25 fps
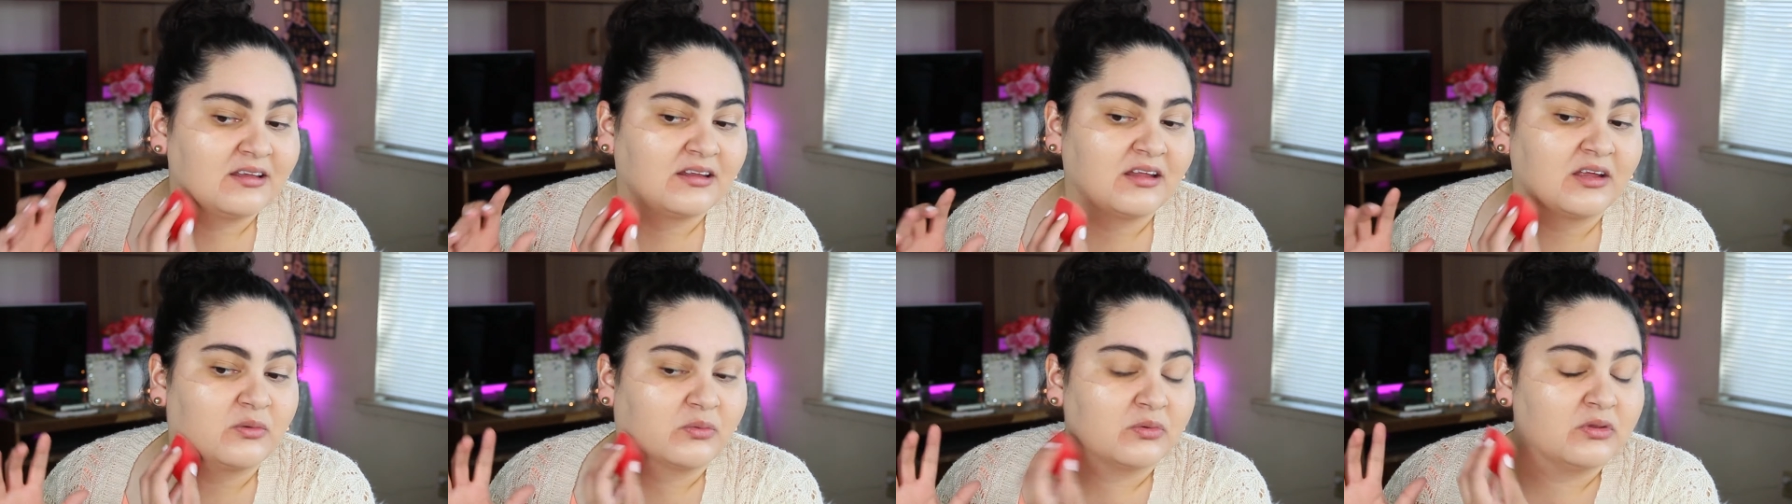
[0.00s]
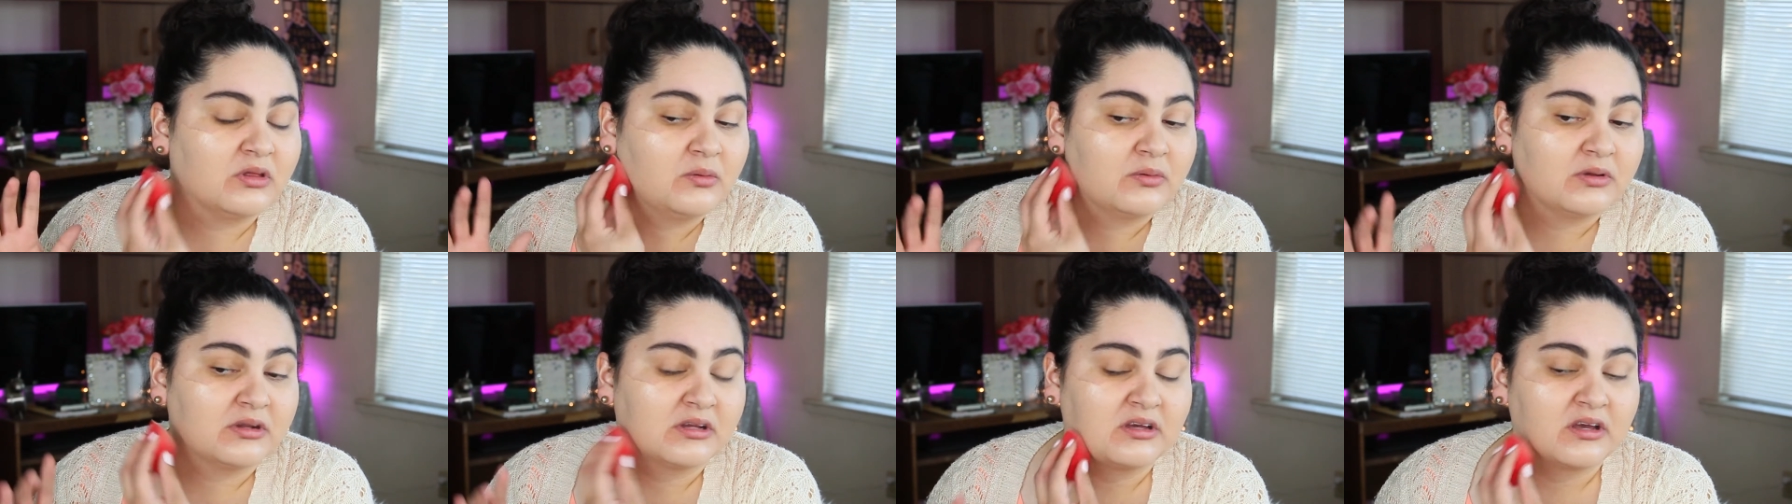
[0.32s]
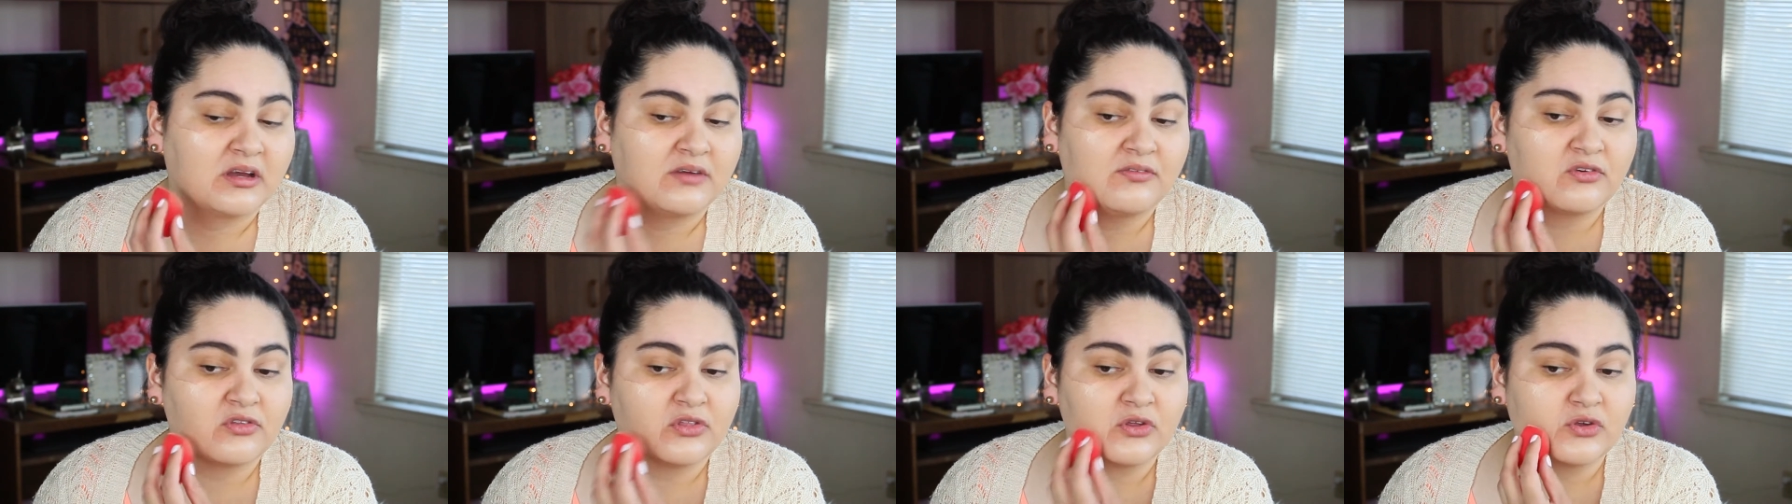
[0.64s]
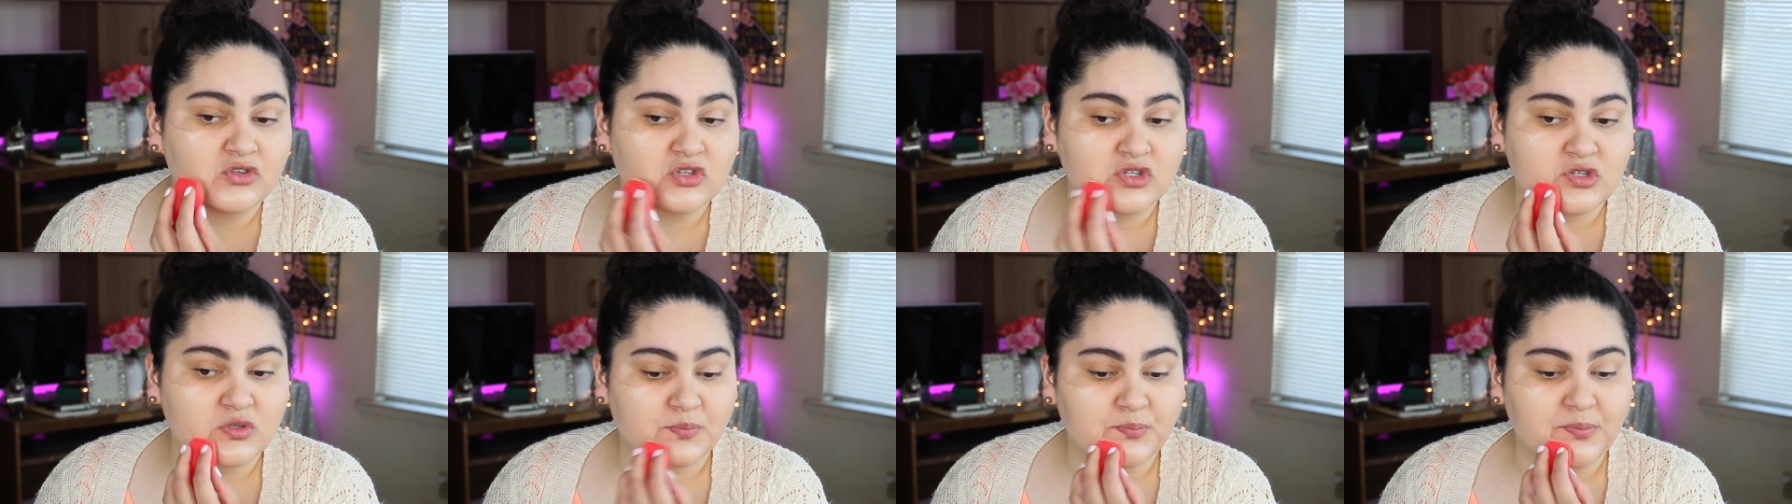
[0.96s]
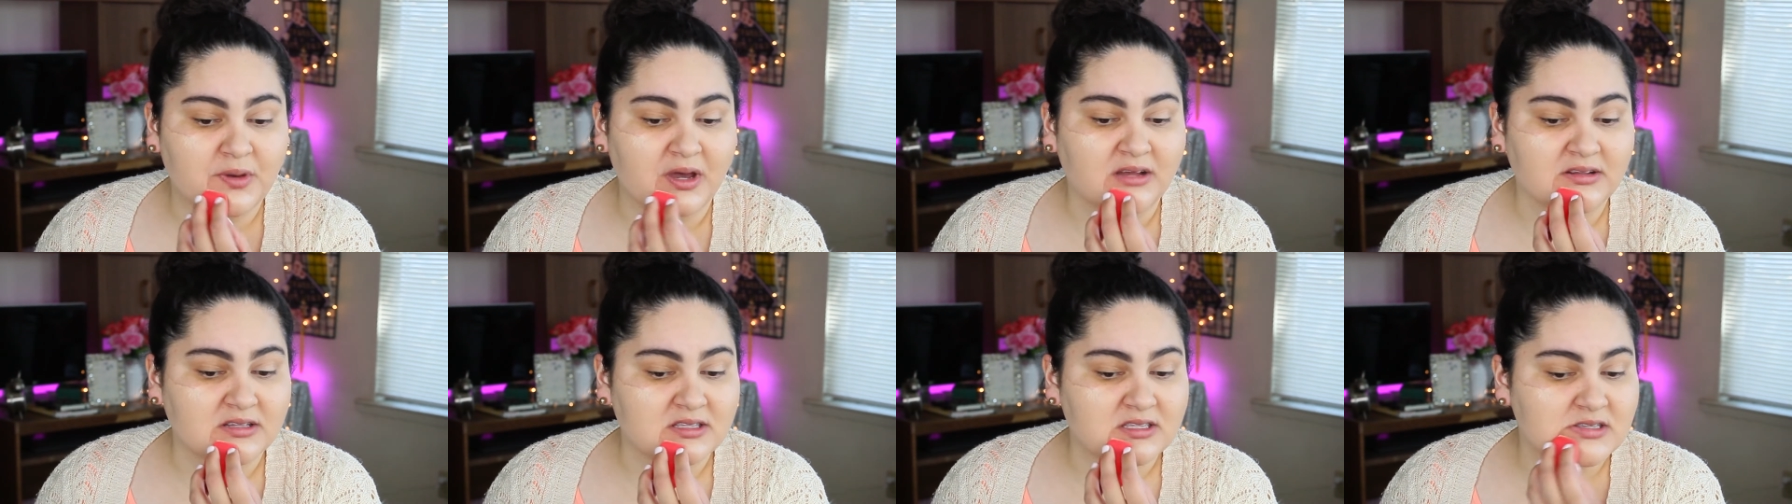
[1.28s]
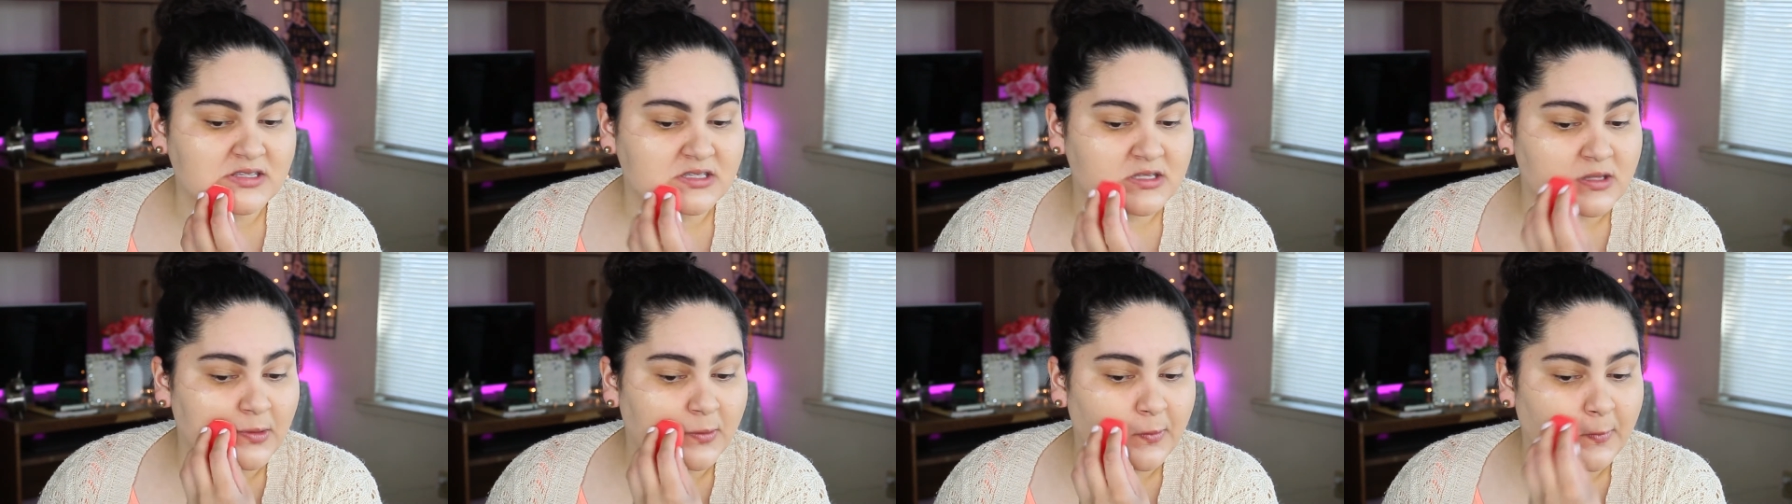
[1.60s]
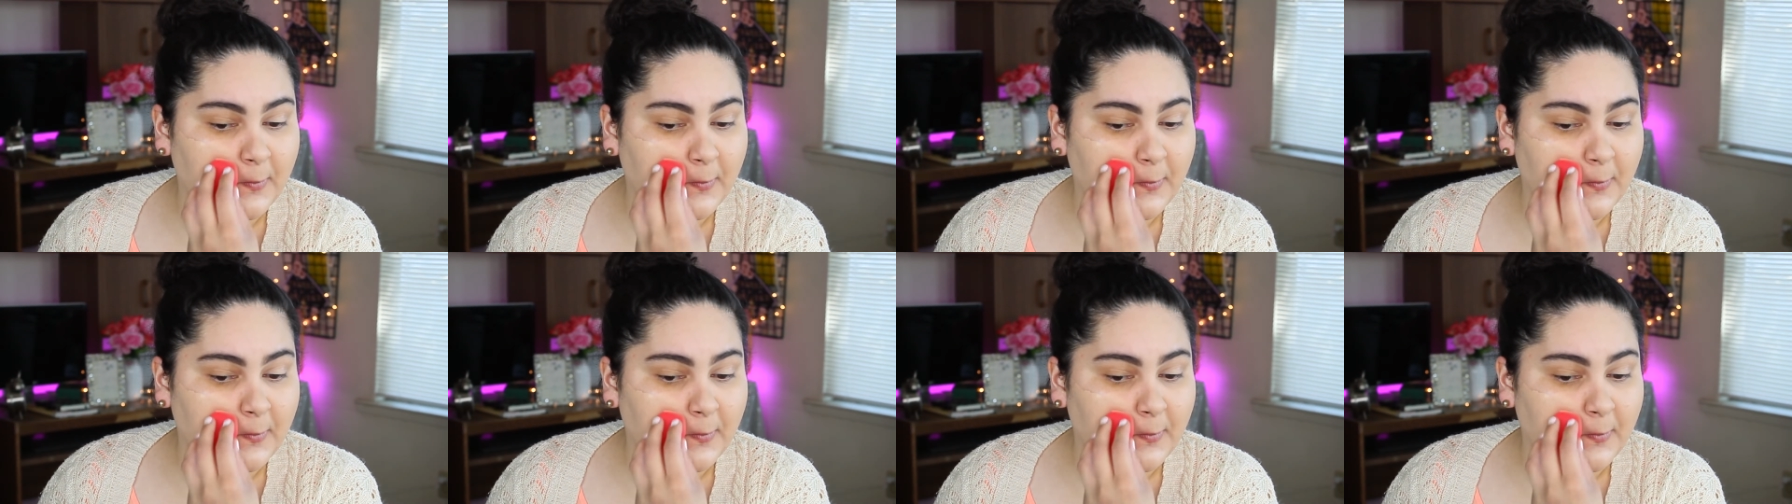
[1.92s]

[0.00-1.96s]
and I really want to cover those spots.